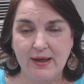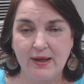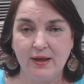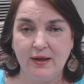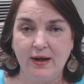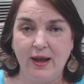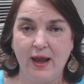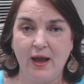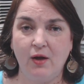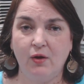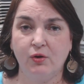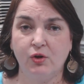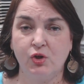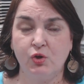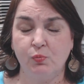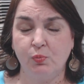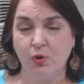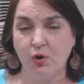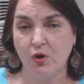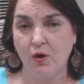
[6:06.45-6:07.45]
and how
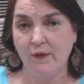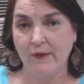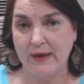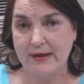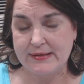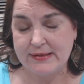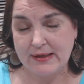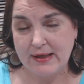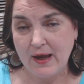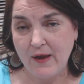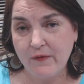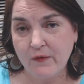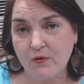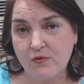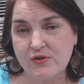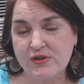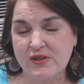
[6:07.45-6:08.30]
you put all that together.